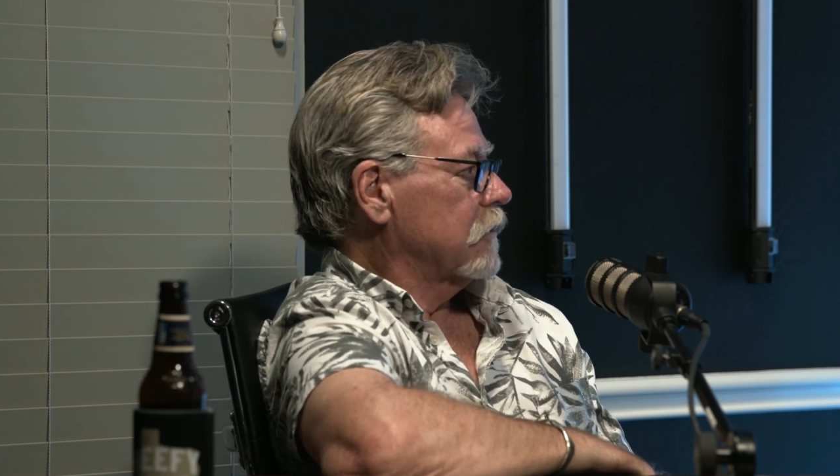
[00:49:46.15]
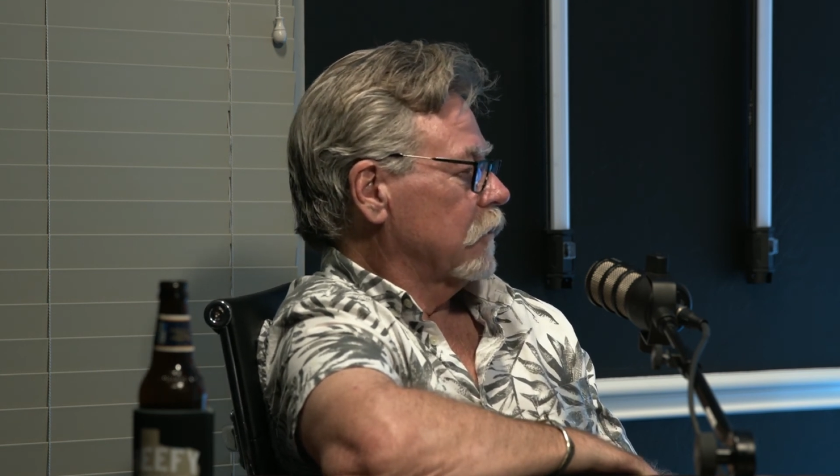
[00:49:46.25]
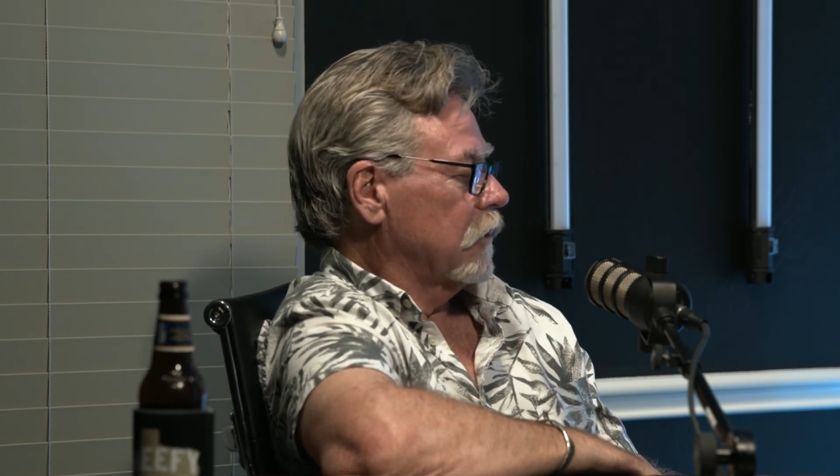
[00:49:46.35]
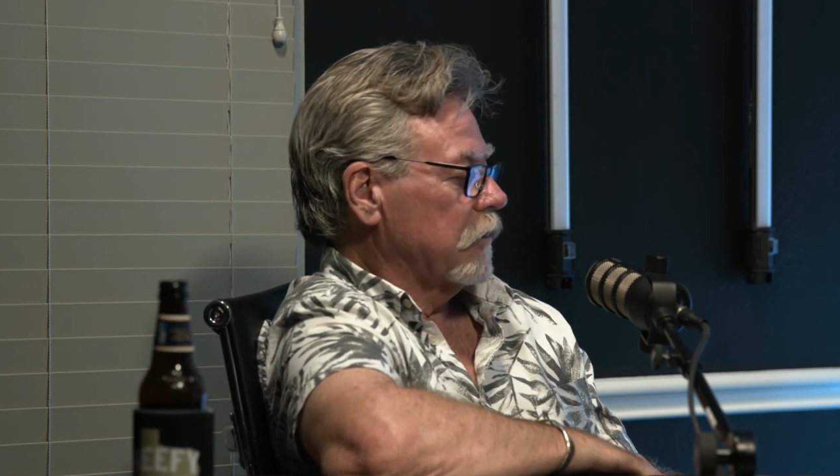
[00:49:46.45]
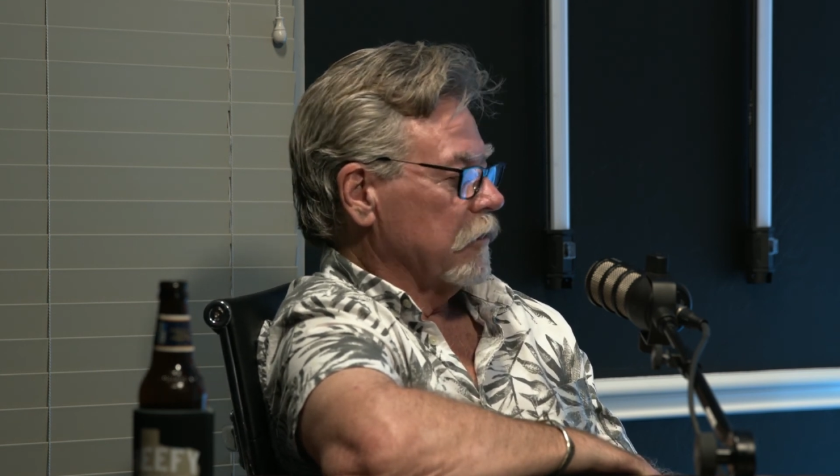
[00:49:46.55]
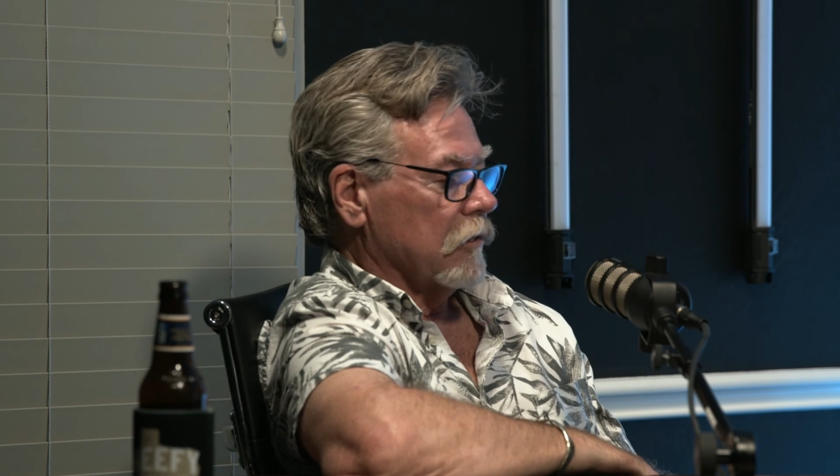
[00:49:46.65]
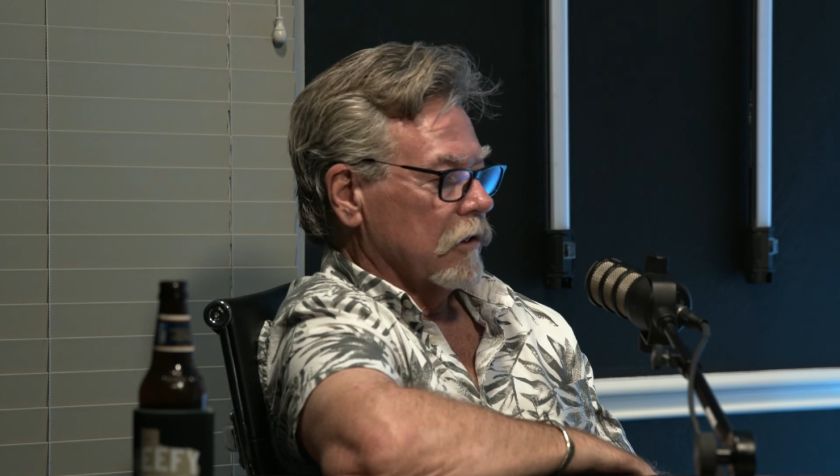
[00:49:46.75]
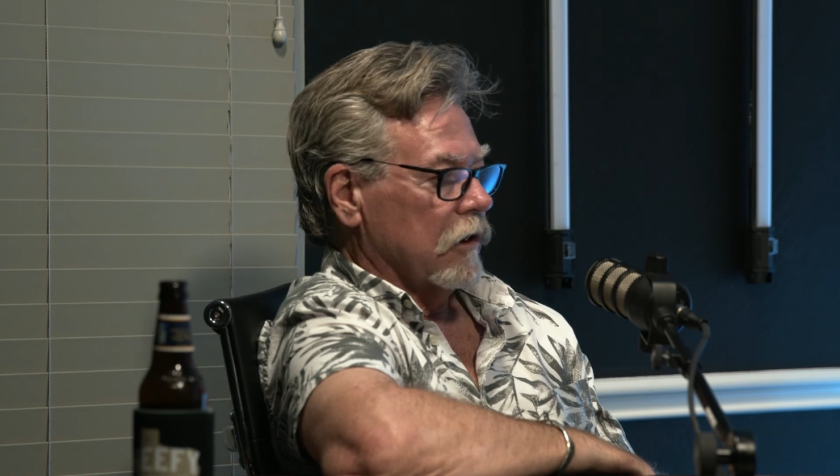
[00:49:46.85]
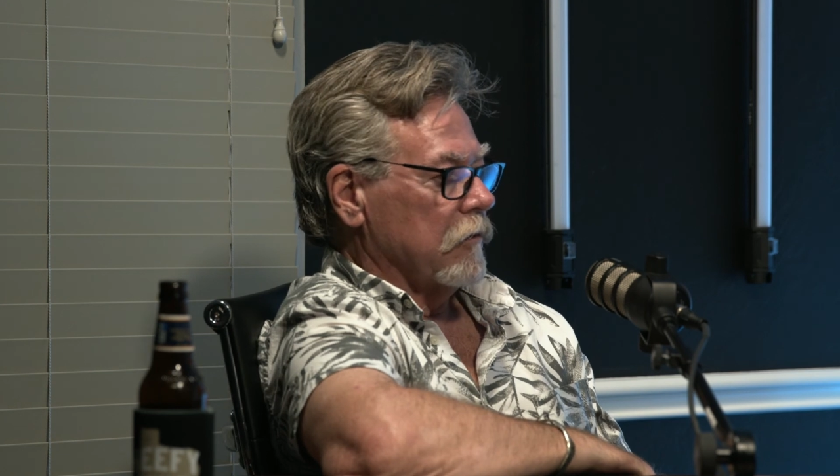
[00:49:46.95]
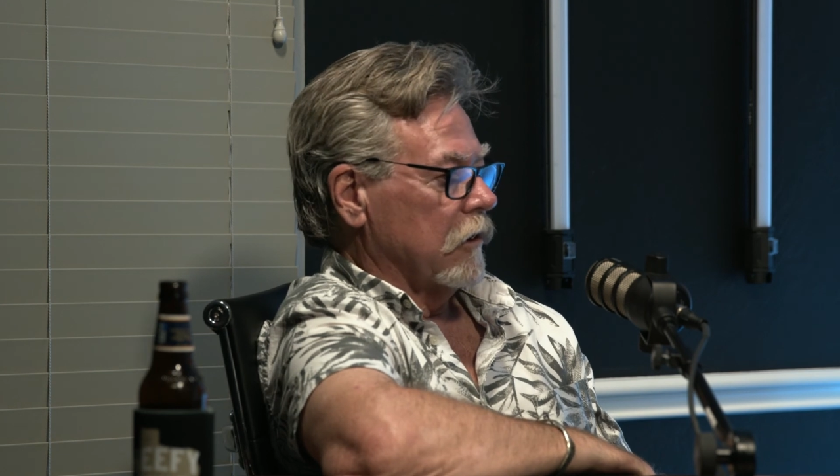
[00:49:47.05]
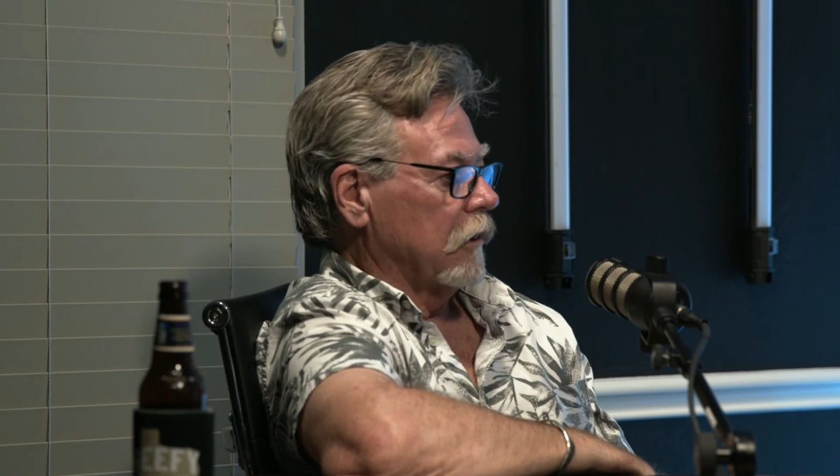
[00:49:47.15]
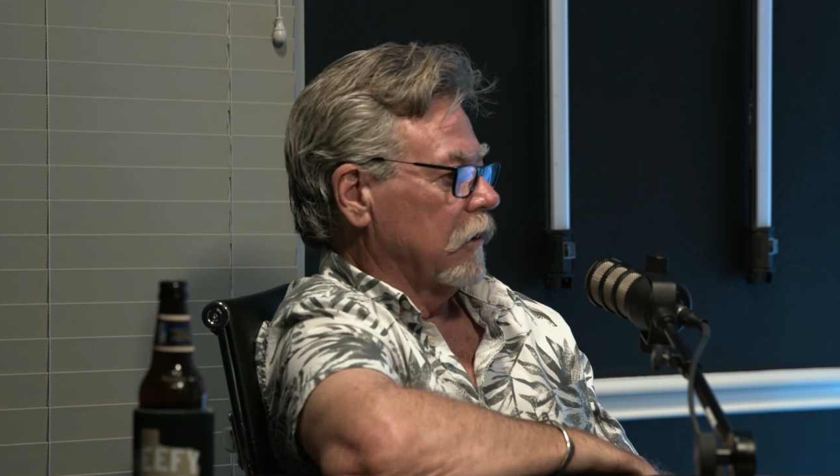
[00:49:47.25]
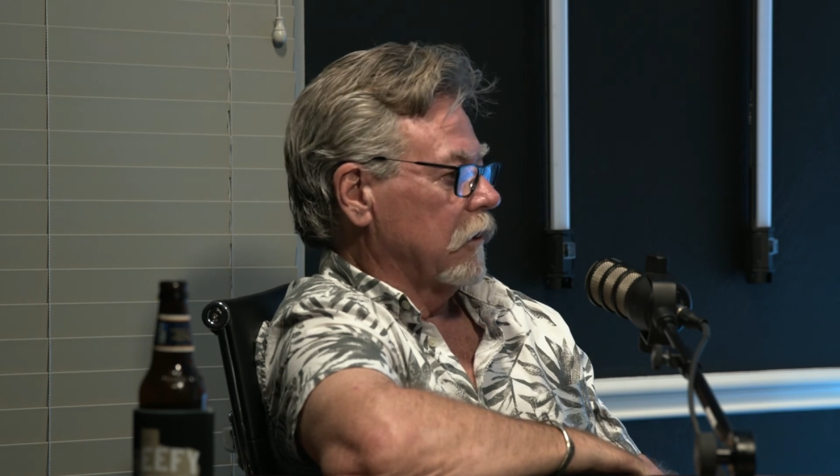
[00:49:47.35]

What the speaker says: 20 people came in,